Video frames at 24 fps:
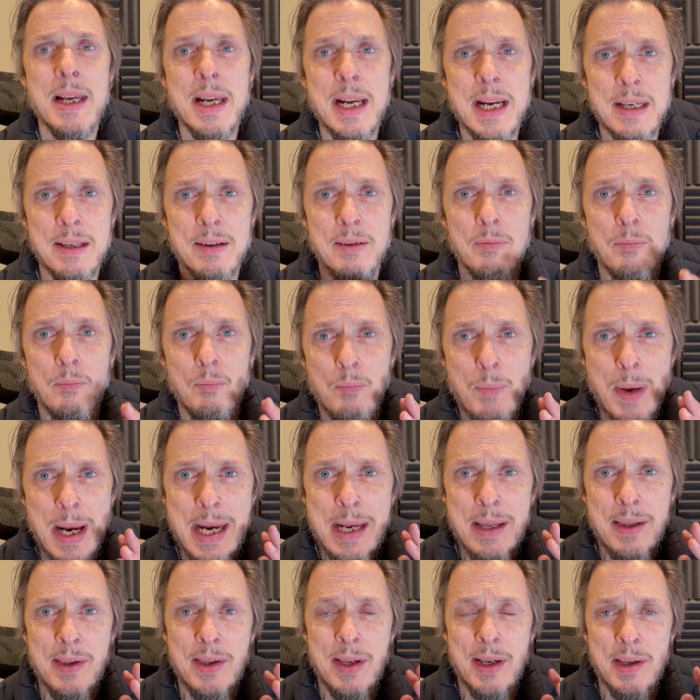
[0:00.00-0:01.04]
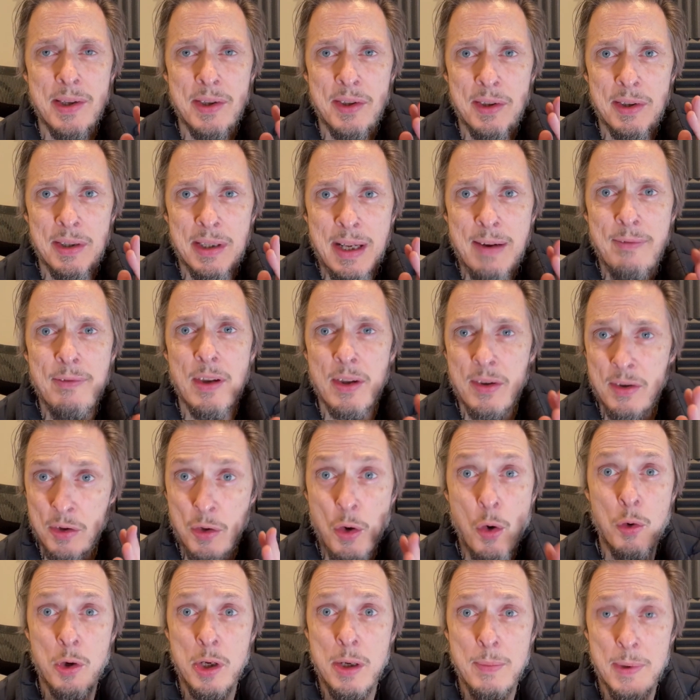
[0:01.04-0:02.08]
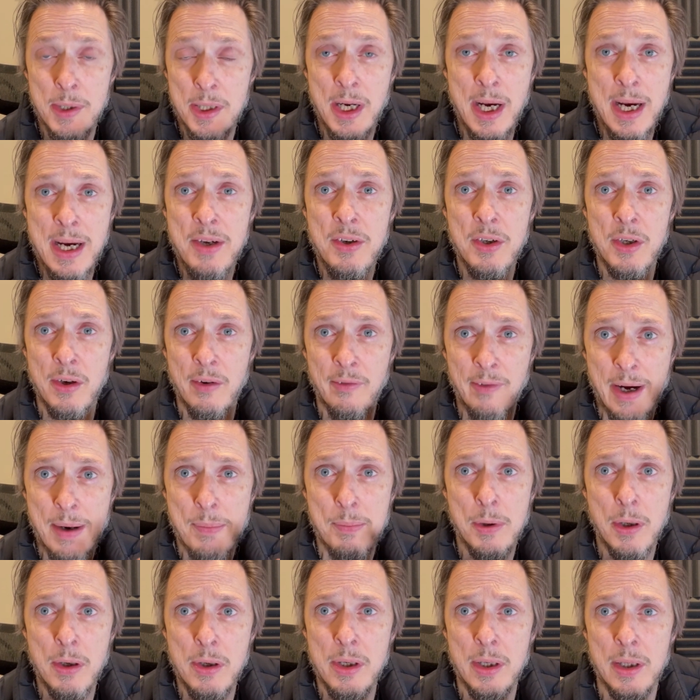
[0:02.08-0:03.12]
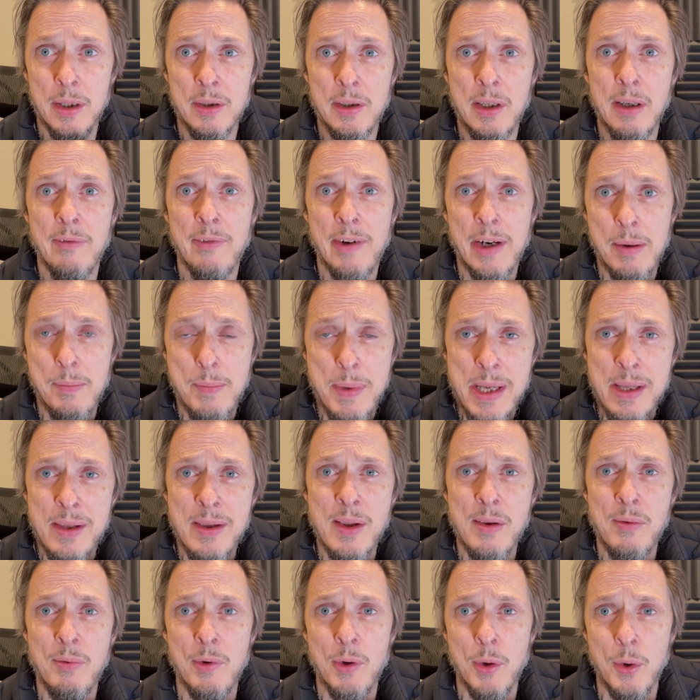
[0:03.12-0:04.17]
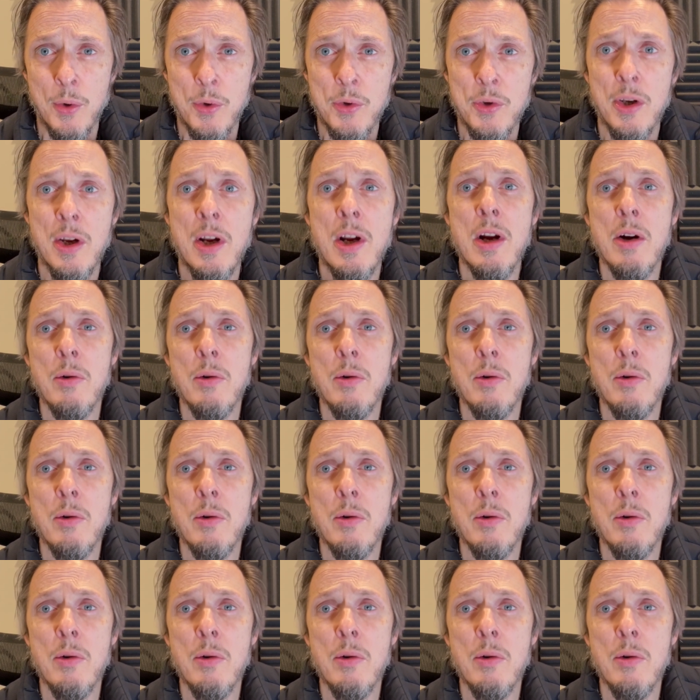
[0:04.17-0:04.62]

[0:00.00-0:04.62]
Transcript: It makes us, gives us documentation of our product, of our business rules.